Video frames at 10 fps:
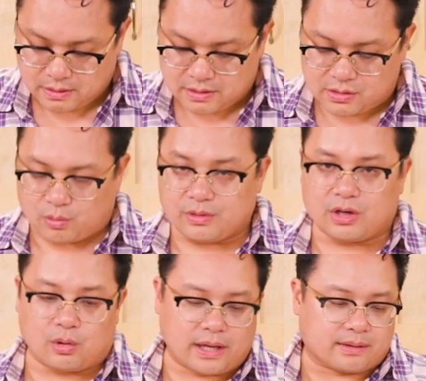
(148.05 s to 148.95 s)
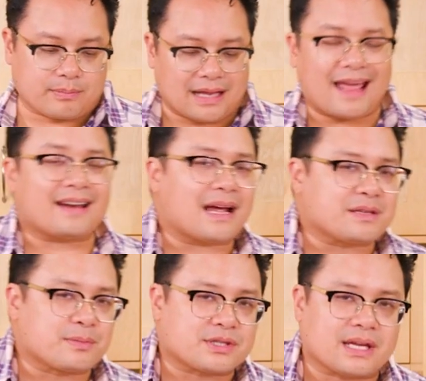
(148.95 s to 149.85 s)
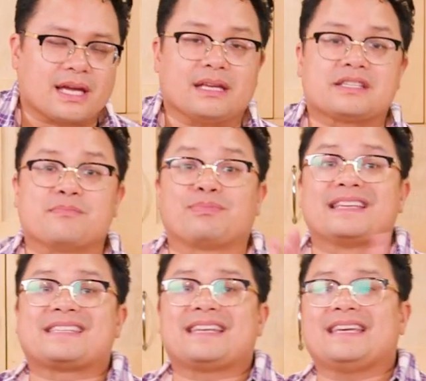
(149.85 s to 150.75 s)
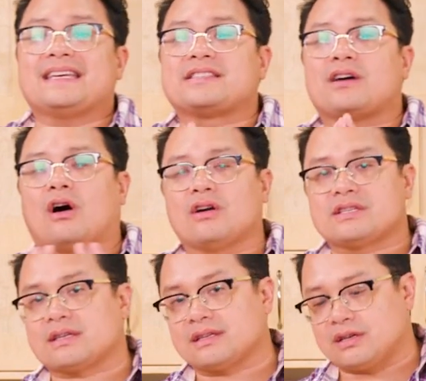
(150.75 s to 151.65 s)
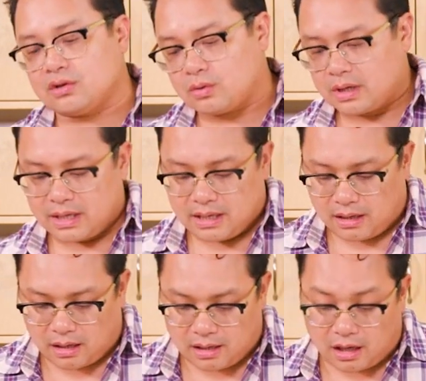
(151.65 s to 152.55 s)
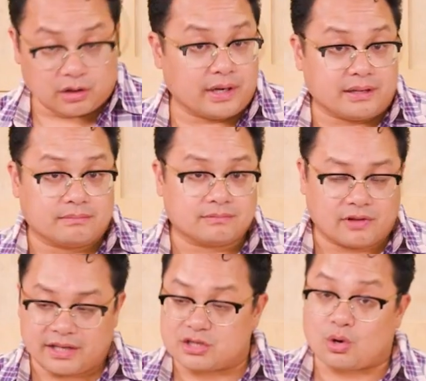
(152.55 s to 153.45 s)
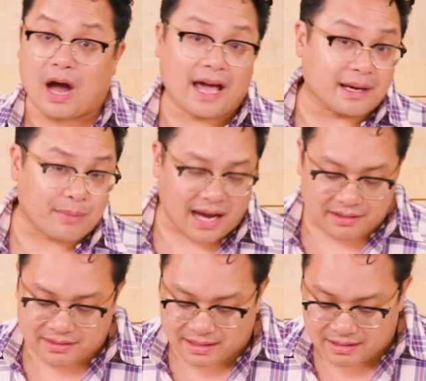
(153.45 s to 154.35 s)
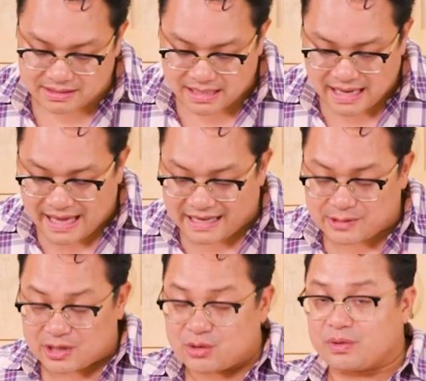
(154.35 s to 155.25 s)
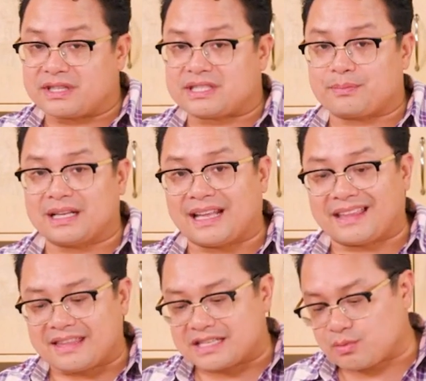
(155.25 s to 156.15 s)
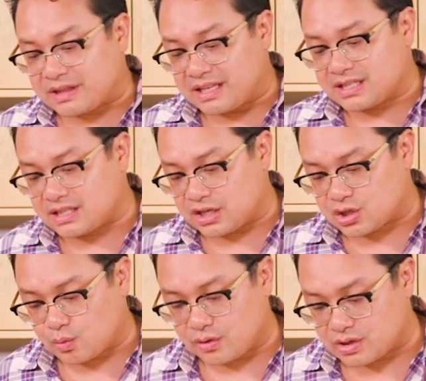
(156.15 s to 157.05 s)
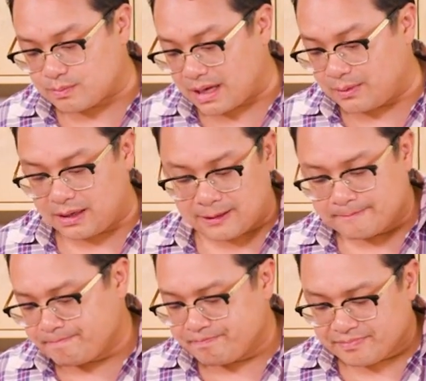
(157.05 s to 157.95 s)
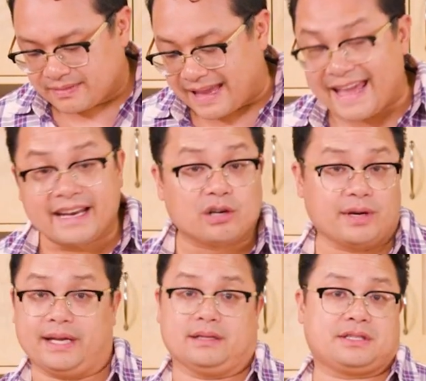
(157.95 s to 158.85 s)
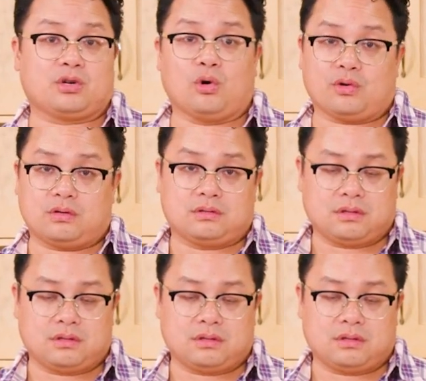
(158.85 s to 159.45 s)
So, you know, like a lot of times people say simplicity is the hardest thing to do. Agreed, right? There's no hiding behind things. And especially with something like this, with this dish where there's maybe 8 ingredients total.